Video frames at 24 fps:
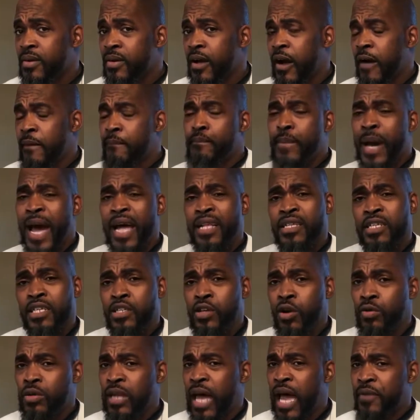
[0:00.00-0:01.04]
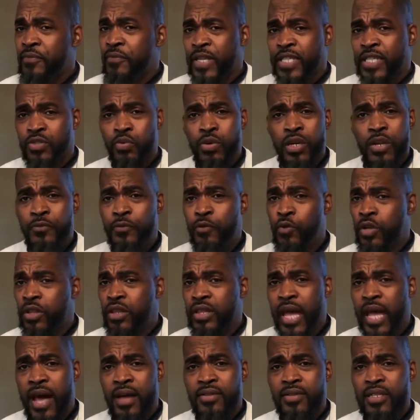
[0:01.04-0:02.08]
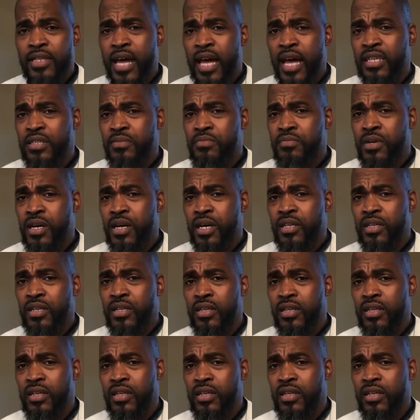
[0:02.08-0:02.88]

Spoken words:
Imagine your life at $24,000 a month.